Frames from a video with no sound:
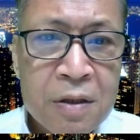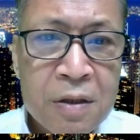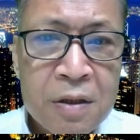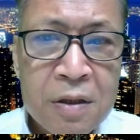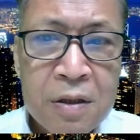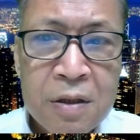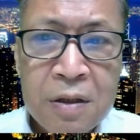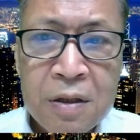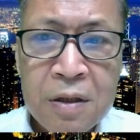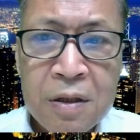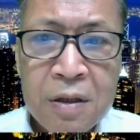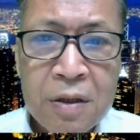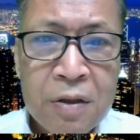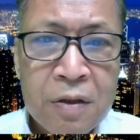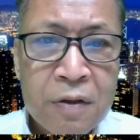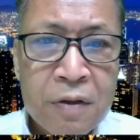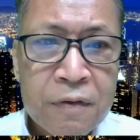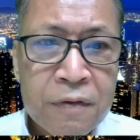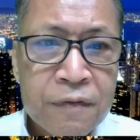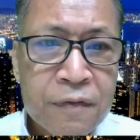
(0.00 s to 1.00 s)
You go
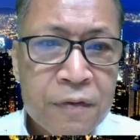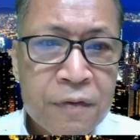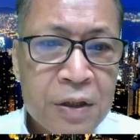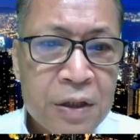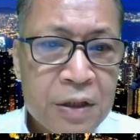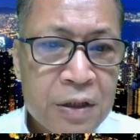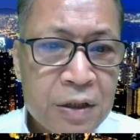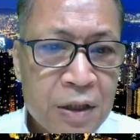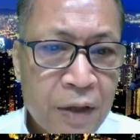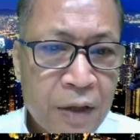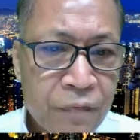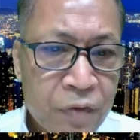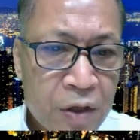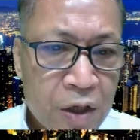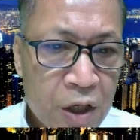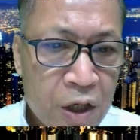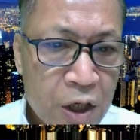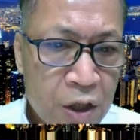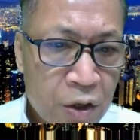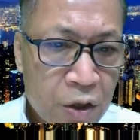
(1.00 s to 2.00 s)
through this duct
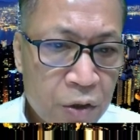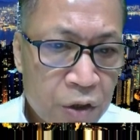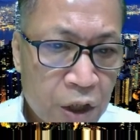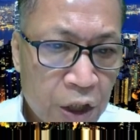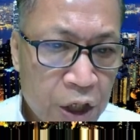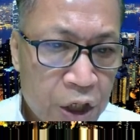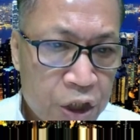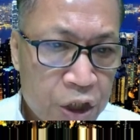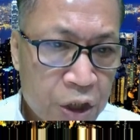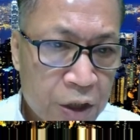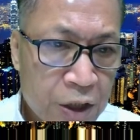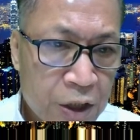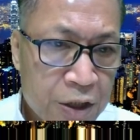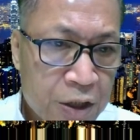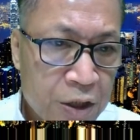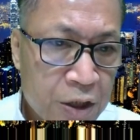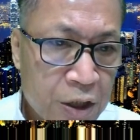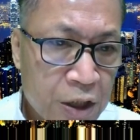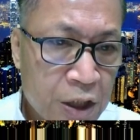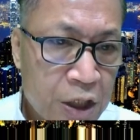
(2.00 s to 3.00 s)
into the kitchen. This is the
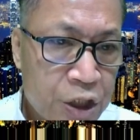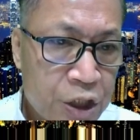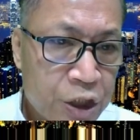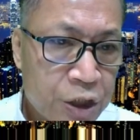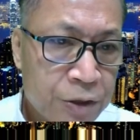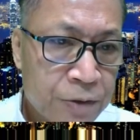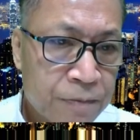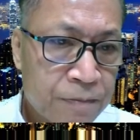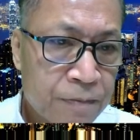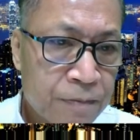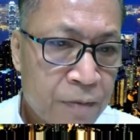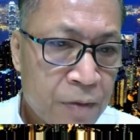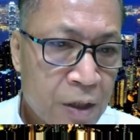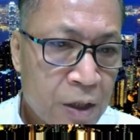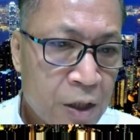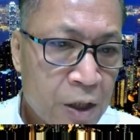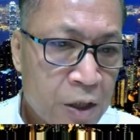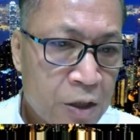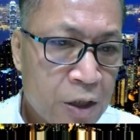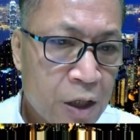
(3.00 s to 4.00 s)
kitchen.
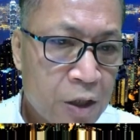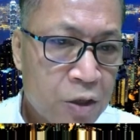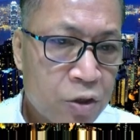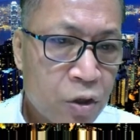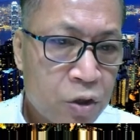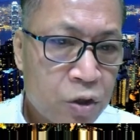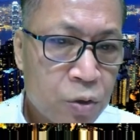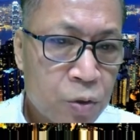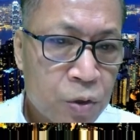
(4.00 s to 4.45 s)
This is exhaust hood.